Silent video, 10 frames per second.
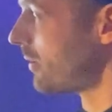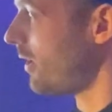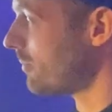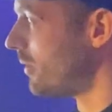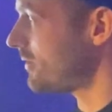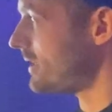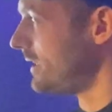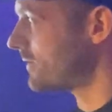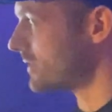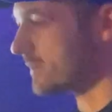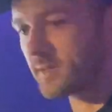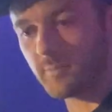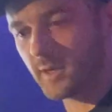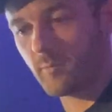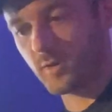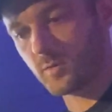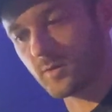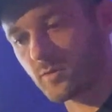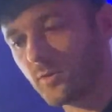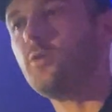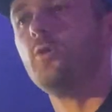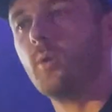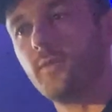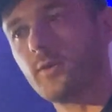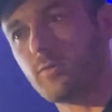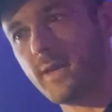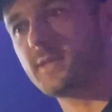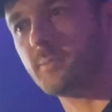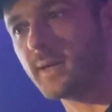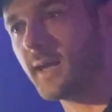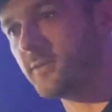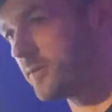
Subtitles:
plant motifs is something which was not new when the Greeks began